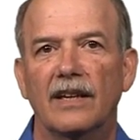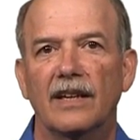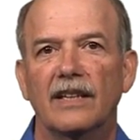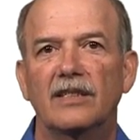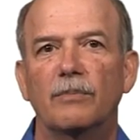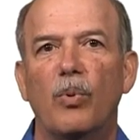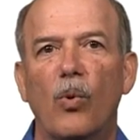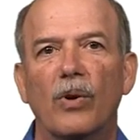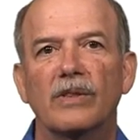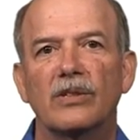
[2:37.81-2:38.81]
It's
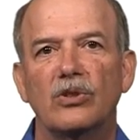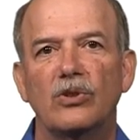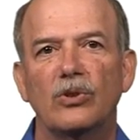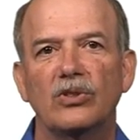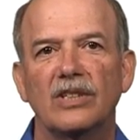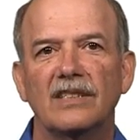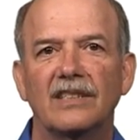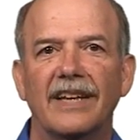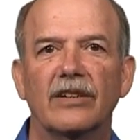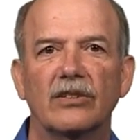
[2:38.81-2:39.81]
important that you use these
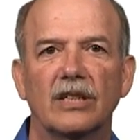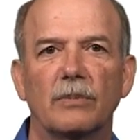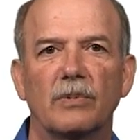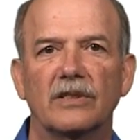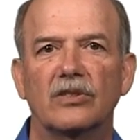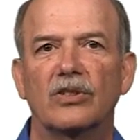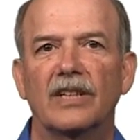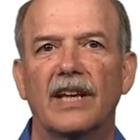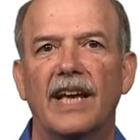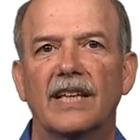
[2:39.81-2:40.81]
standard templates to
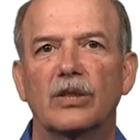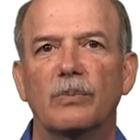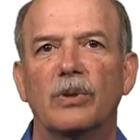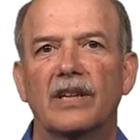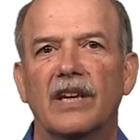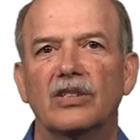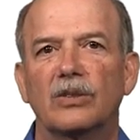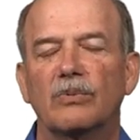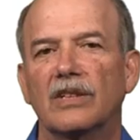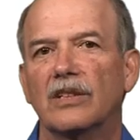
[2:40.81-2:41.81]
enhance
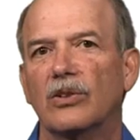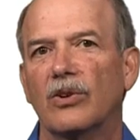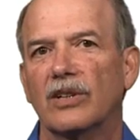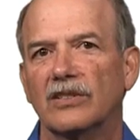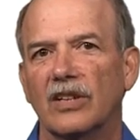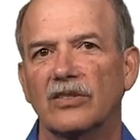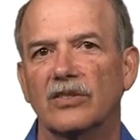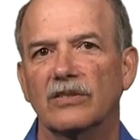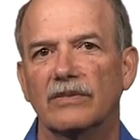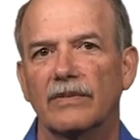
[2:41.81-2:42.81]
communication within the
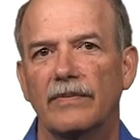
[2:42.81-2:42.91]
organization.